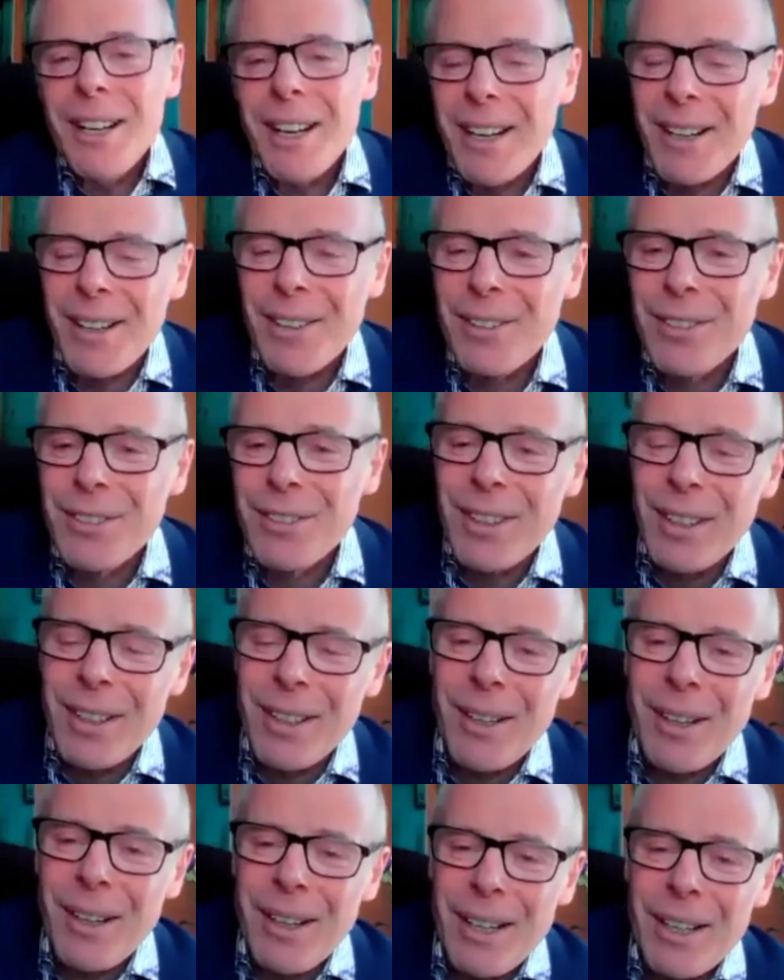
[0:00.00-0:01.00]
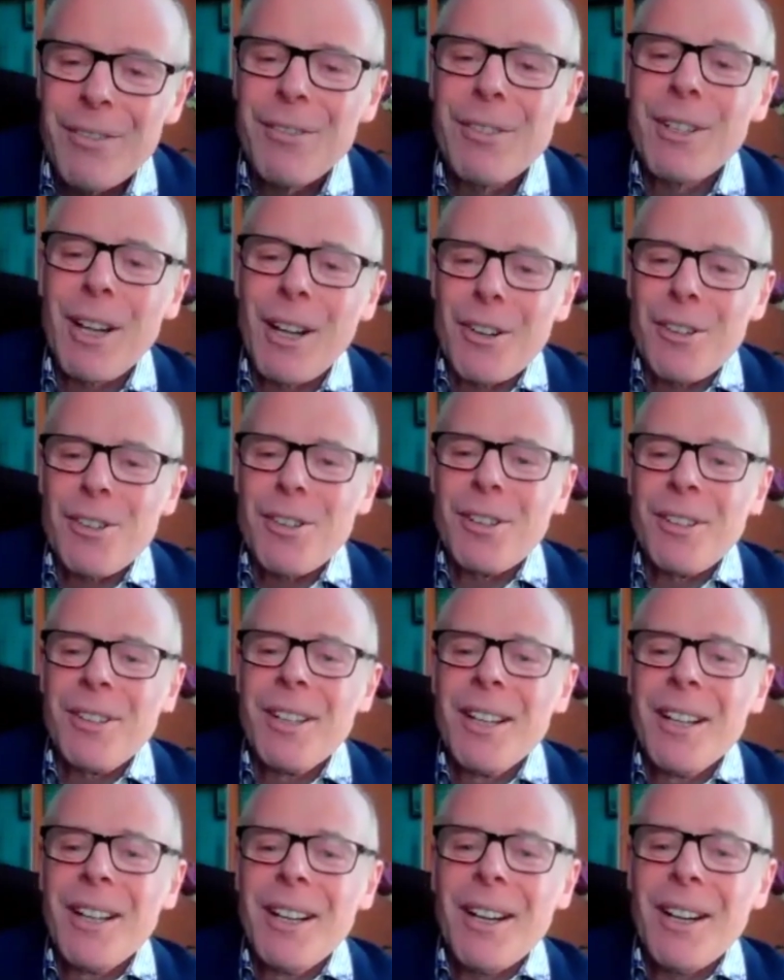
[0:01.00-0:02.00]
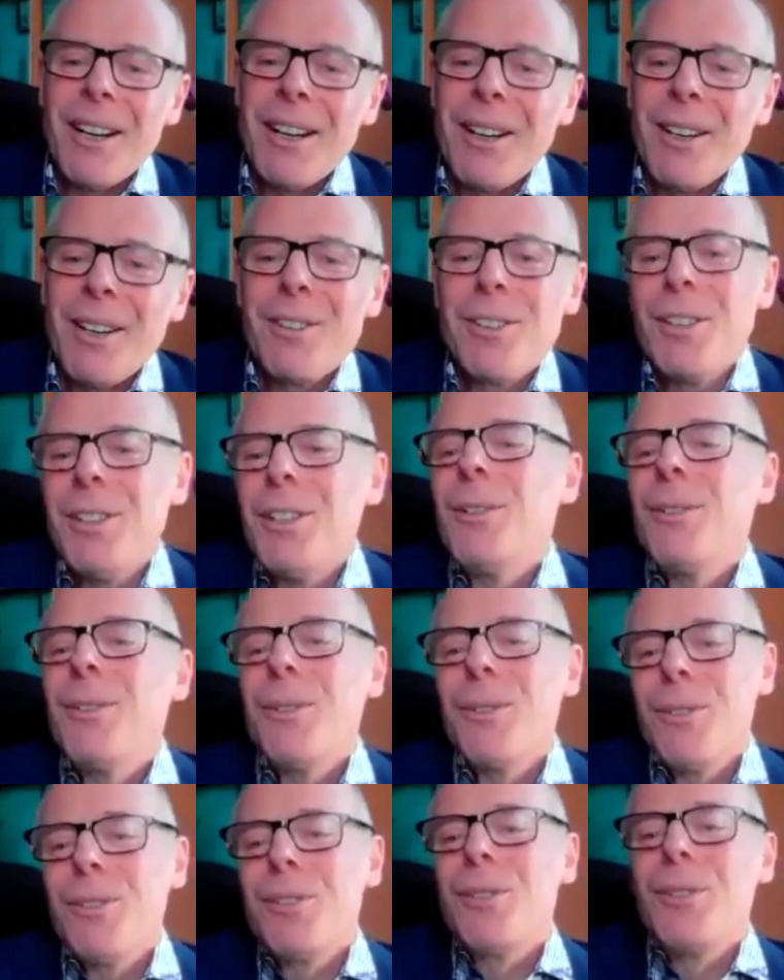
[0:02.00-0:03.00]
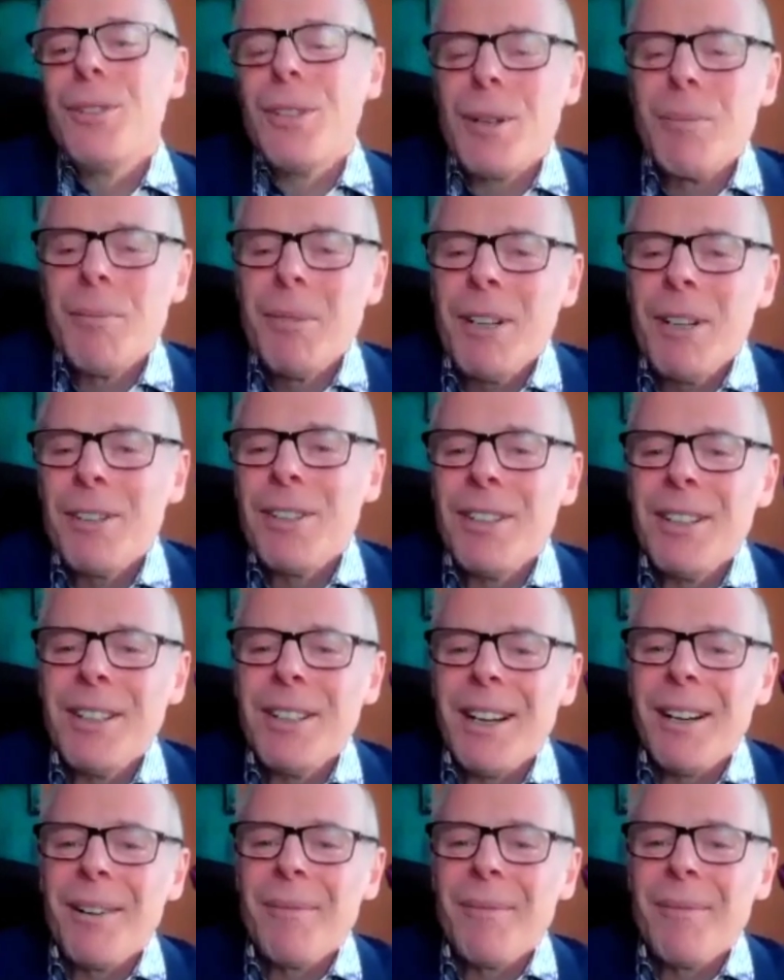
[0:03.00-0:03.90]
introduction to you, to the community.